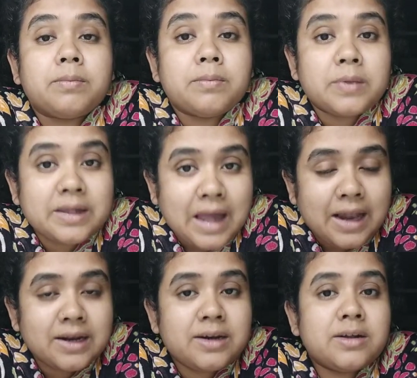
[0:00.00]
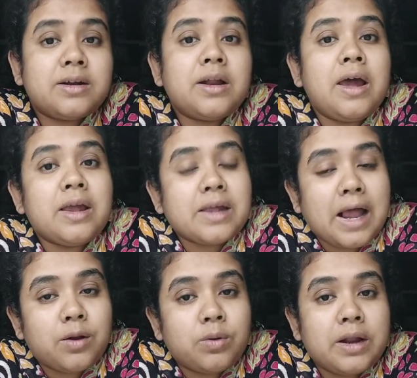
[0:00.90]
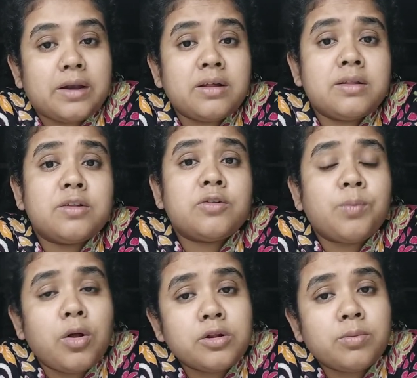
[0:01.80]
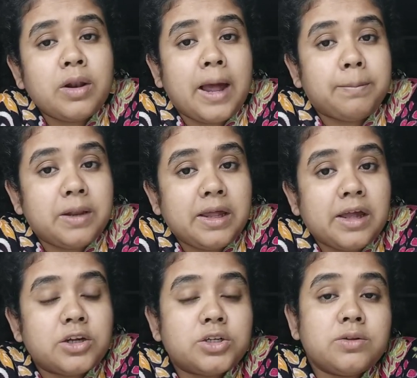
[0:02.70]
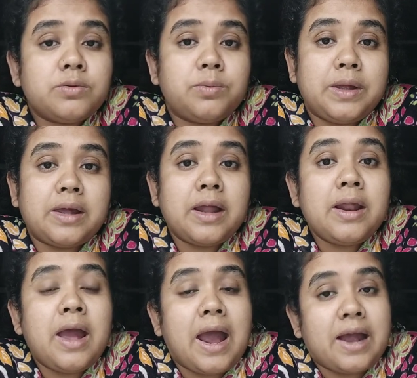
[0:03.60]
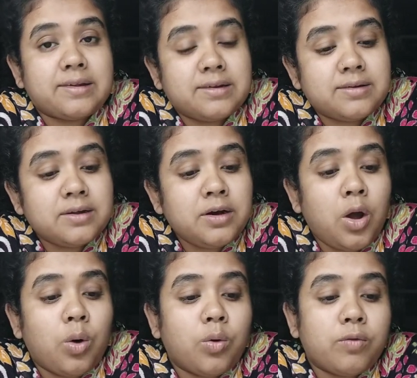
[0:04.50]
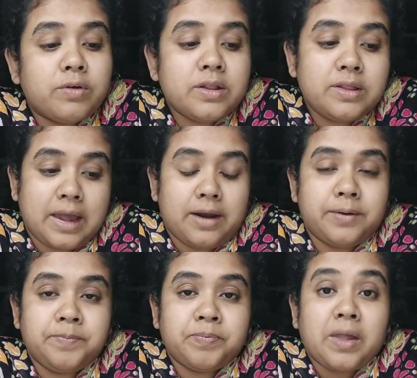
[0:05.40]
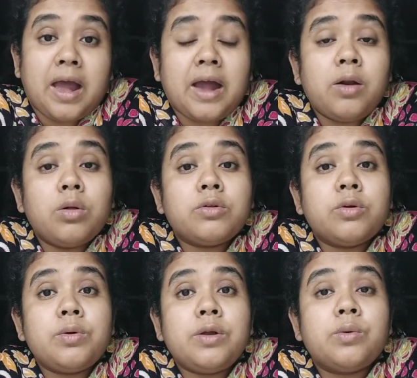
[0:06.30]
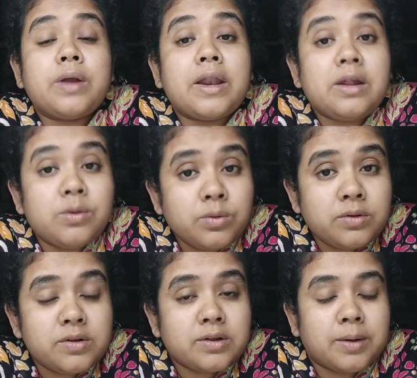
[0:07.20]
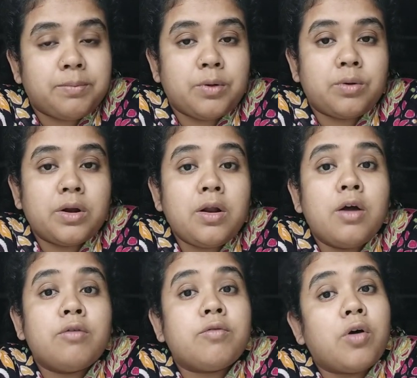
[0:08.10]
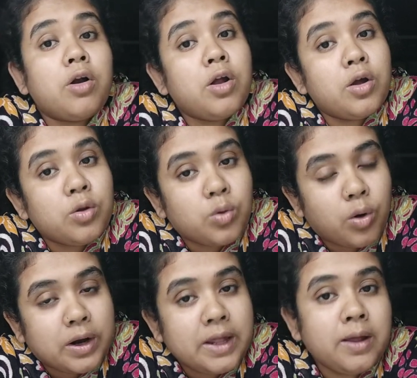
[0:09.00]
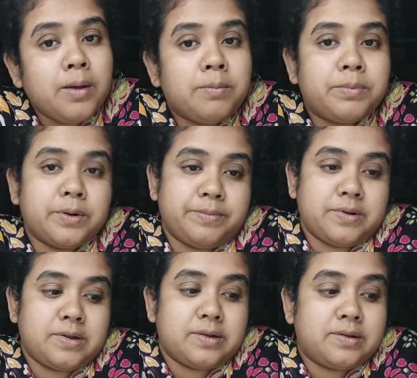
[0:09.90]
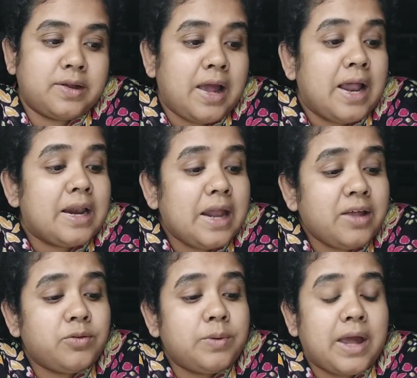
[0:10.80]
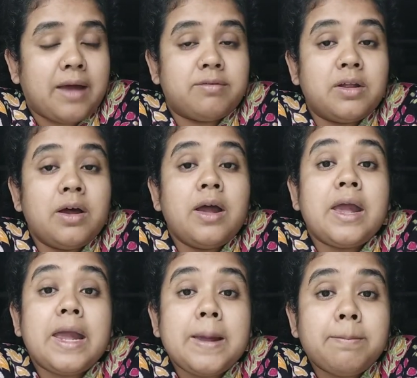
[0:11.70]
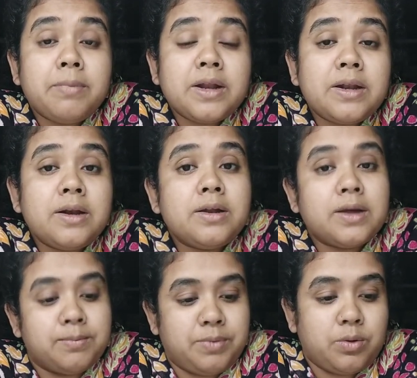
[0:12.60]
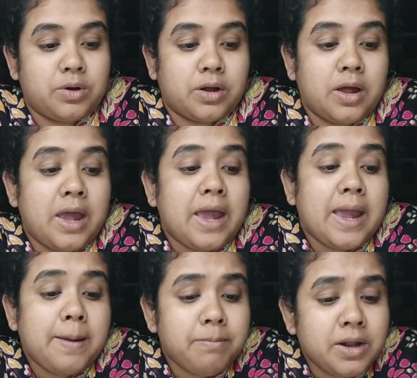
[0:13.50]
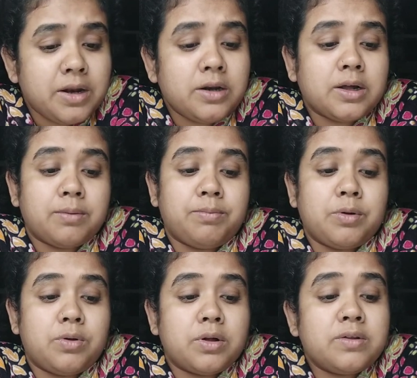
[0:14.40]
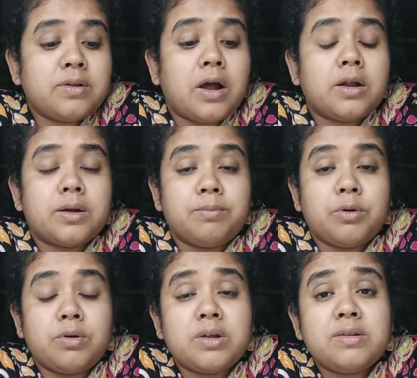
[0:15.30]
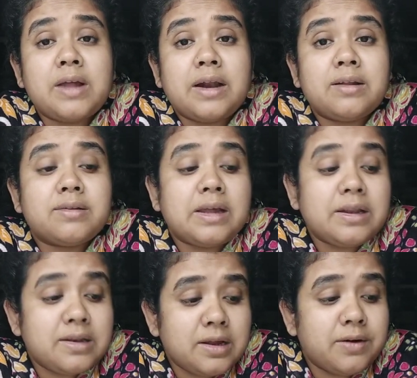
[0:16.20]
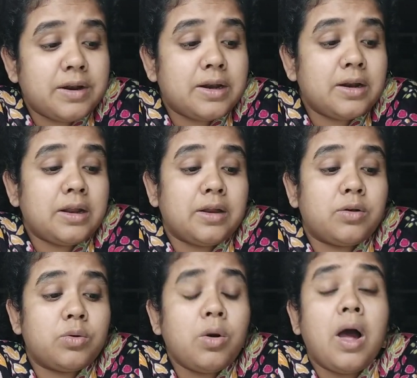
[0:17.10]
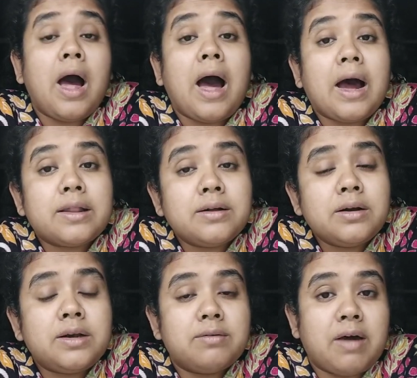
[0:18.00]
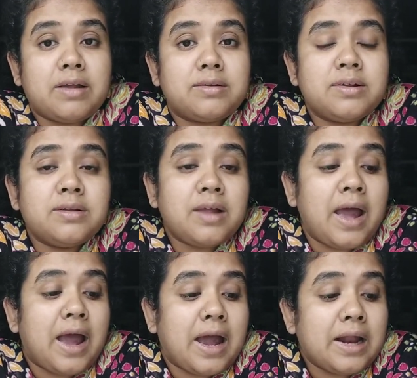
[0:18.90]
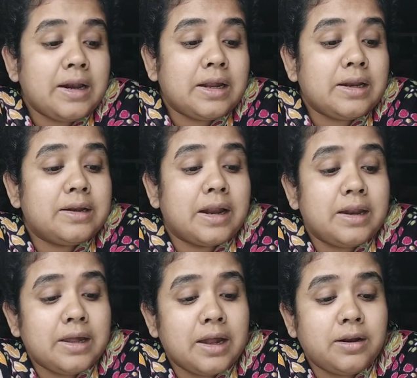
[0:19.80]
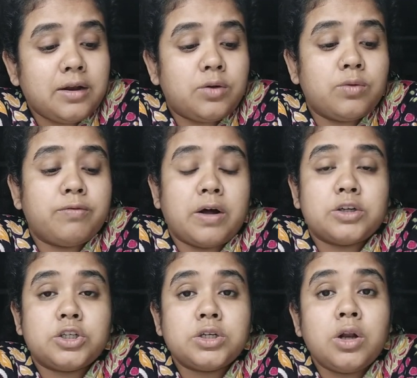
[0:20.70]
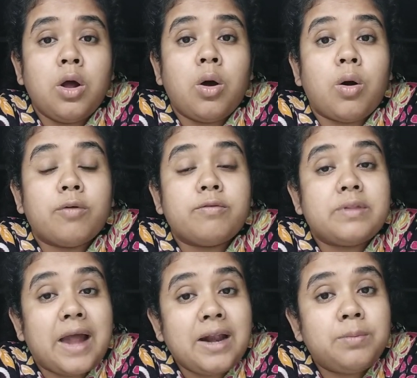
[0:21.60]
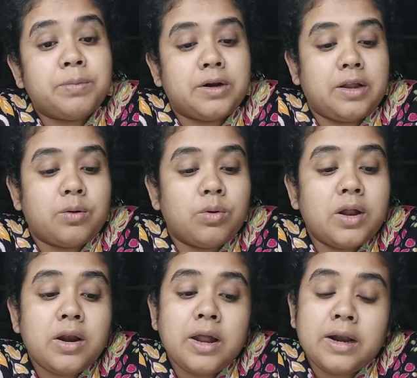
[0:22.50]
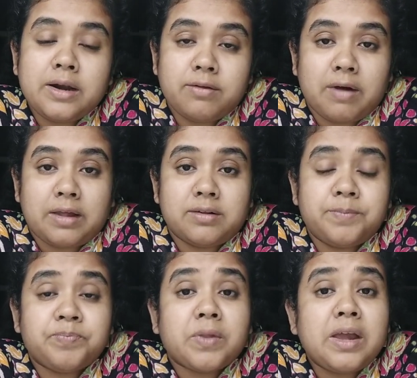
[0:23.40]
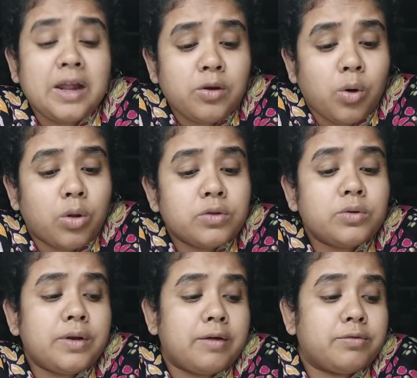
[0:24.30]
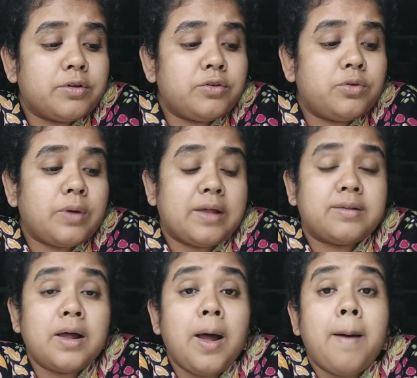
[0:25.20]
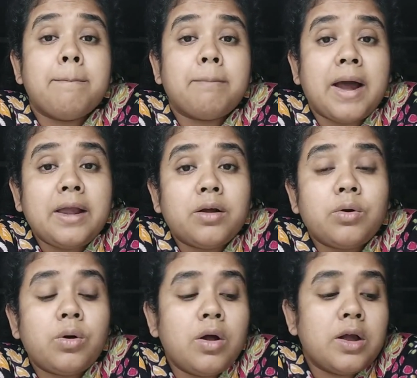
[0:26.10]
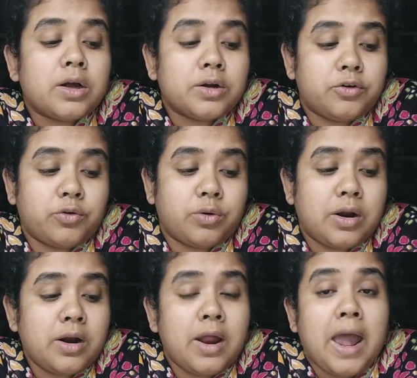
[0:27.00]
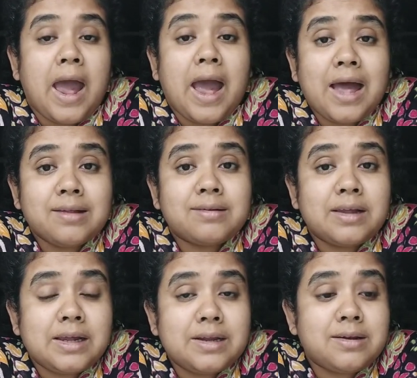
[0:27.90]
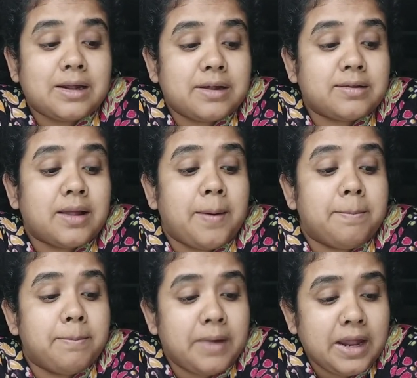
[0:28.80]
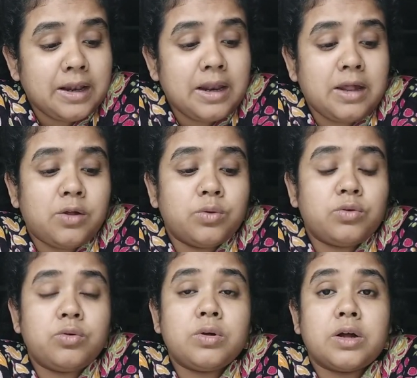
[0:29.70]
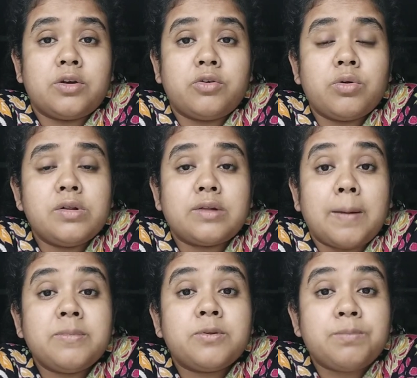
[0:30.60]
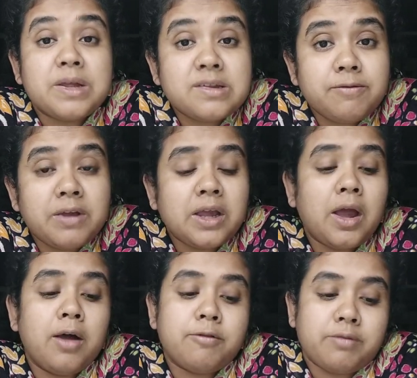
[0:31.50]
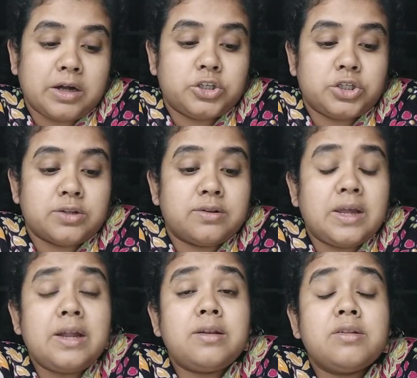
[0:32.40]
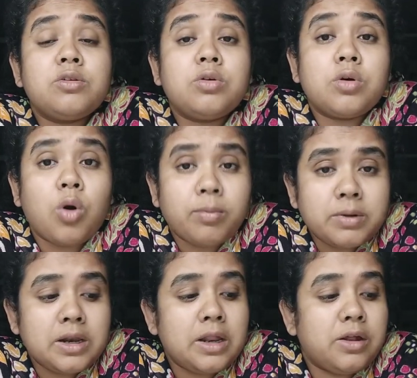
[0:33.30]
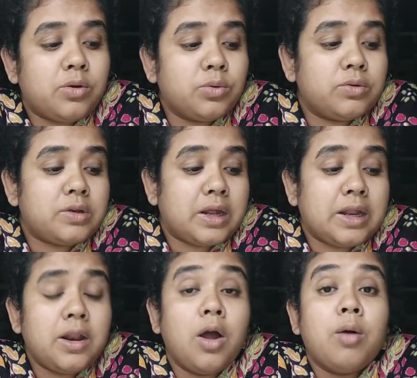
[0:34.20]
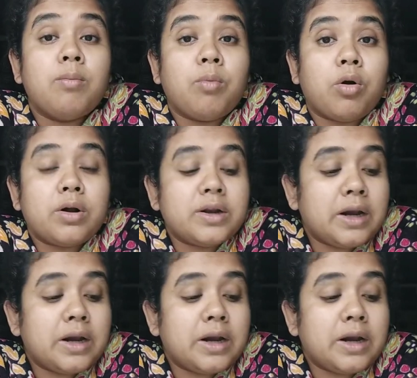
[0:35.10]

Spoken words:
calendar, calculator. The small applications we can access it over there. And also you can use this computer for calling purposes. Next we have the embedded computer. Embedded computers are computers that is integrated into other devices and it dedicated to function of that particular device. It also refers to as a microcontroller, as it is mainly used to control some specific functions. It is commonly used in modern